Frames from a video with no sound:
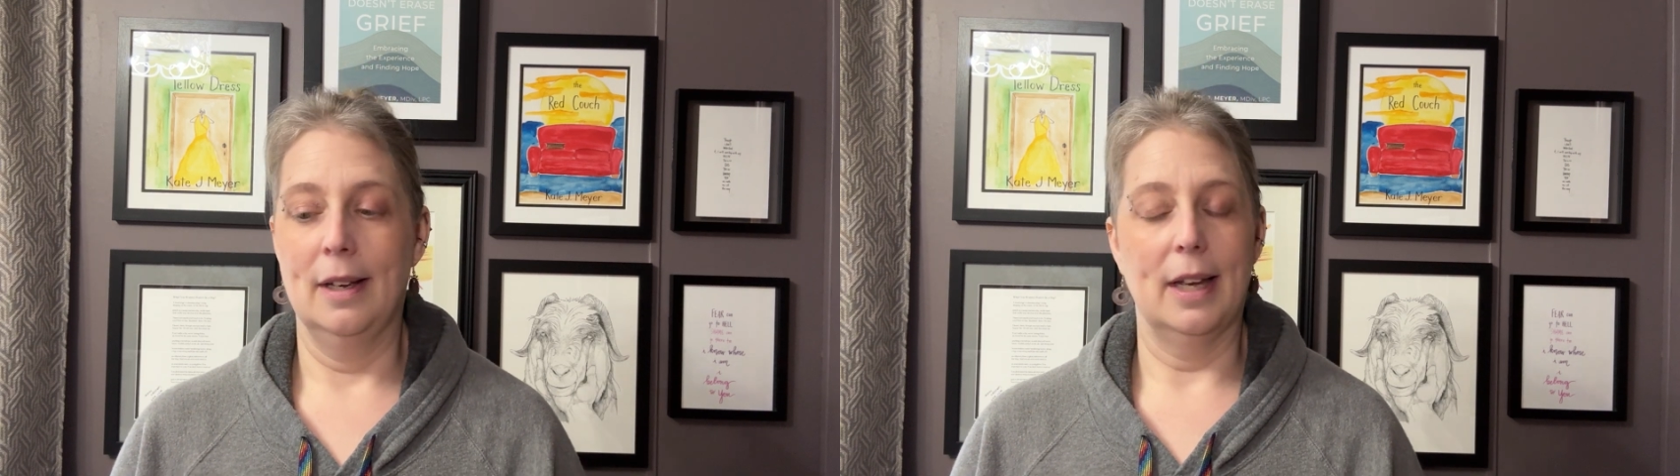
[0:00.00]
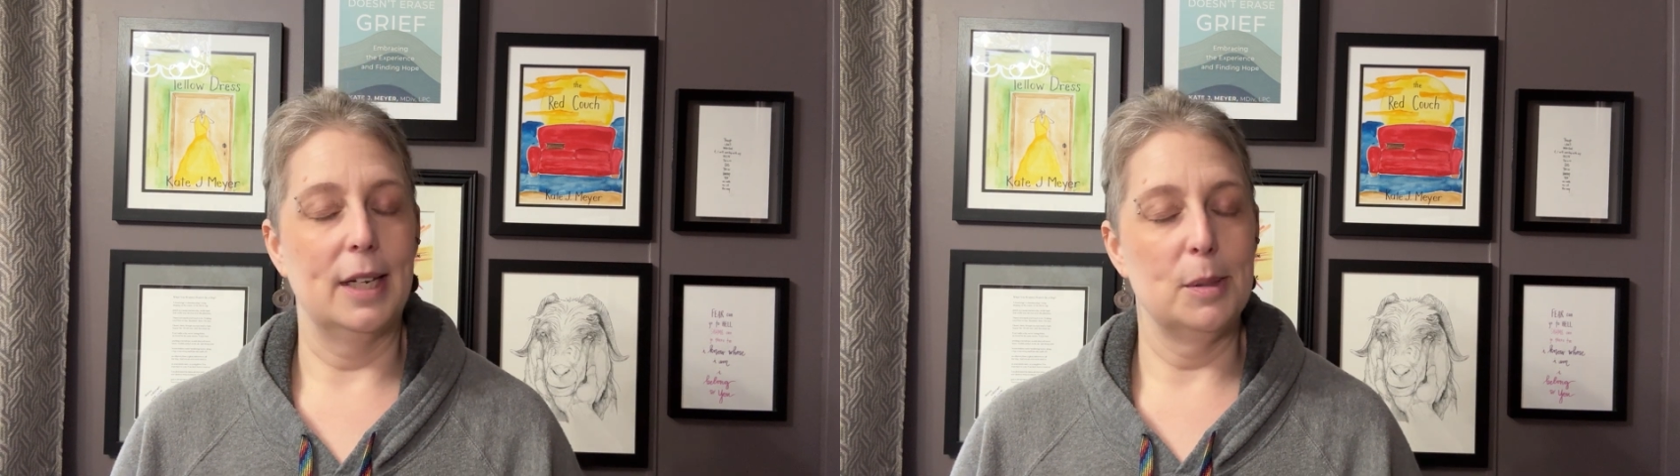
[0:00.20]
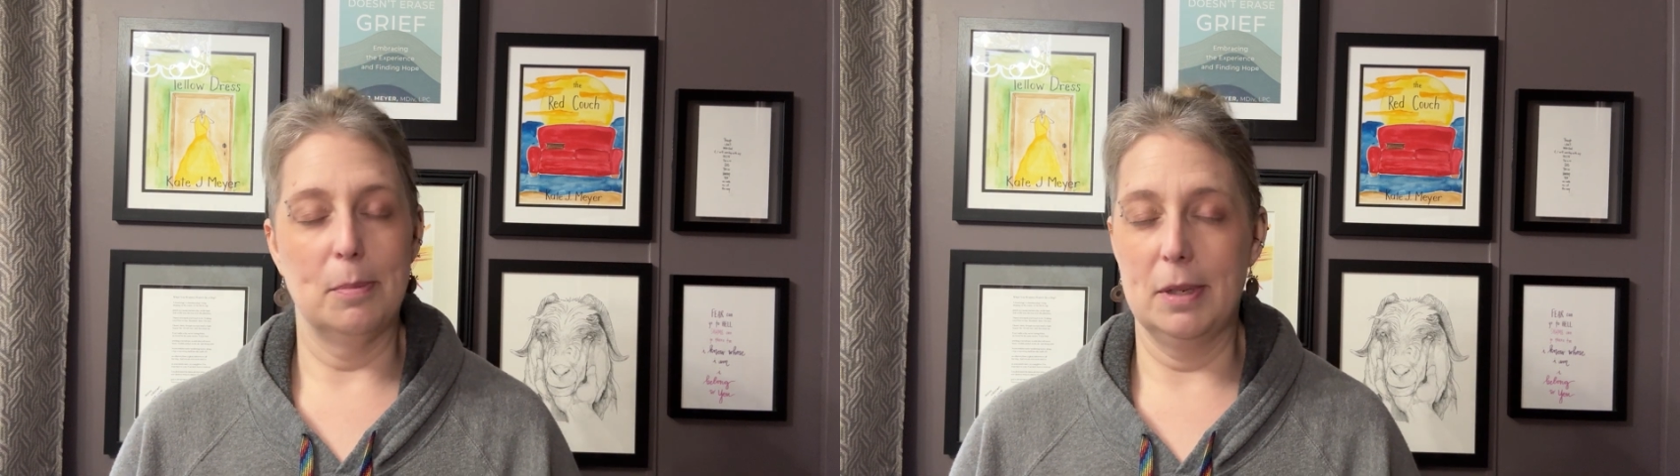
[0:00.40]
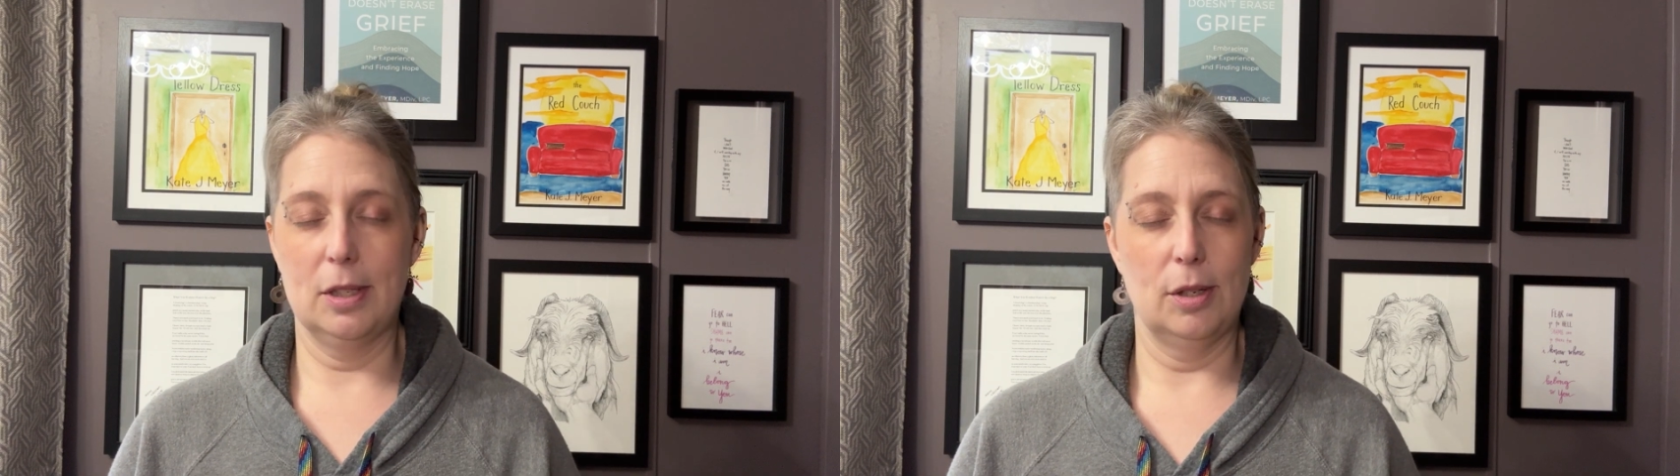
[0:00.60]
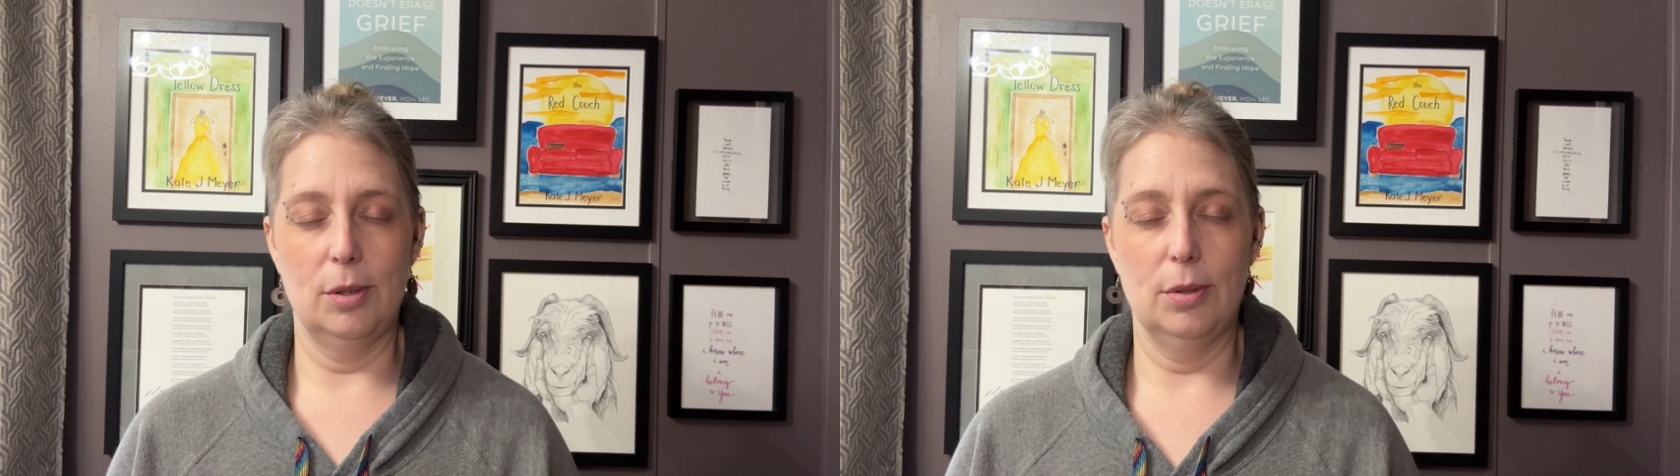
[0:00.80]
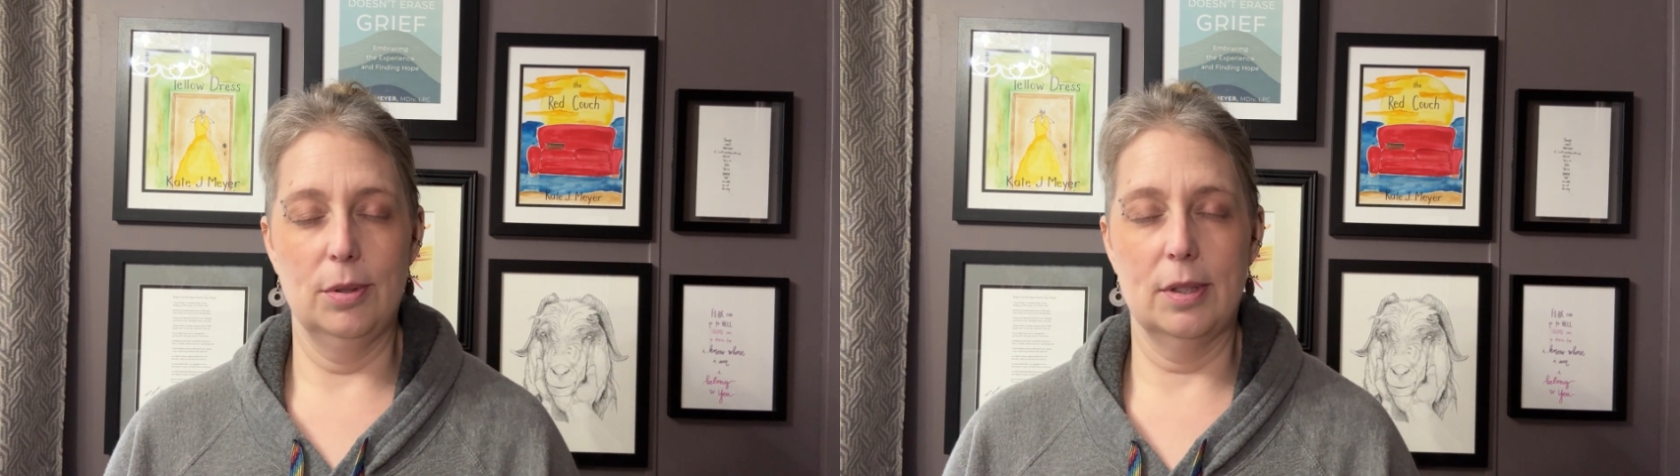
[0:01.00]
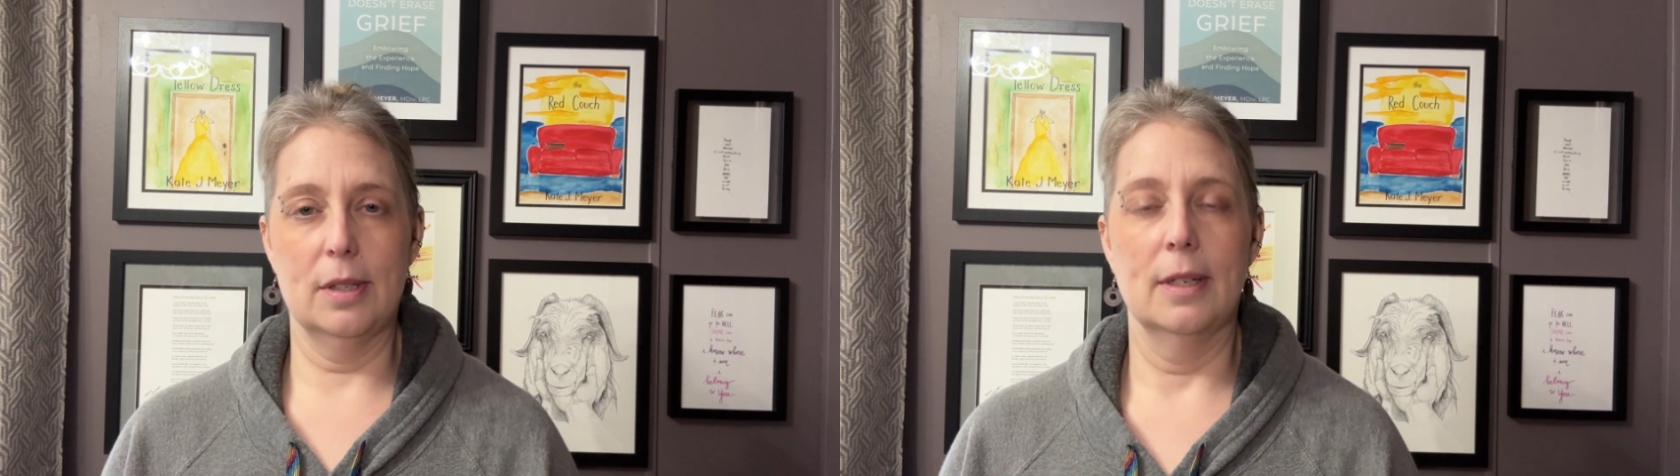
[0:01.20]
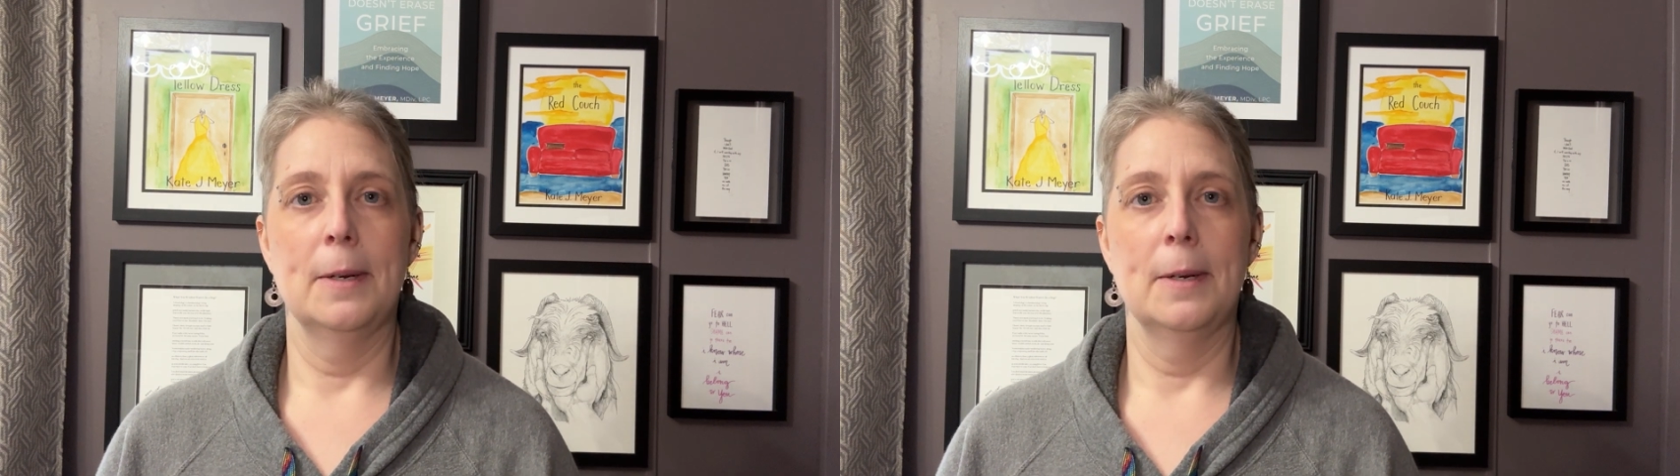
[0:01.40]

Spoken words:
and misused.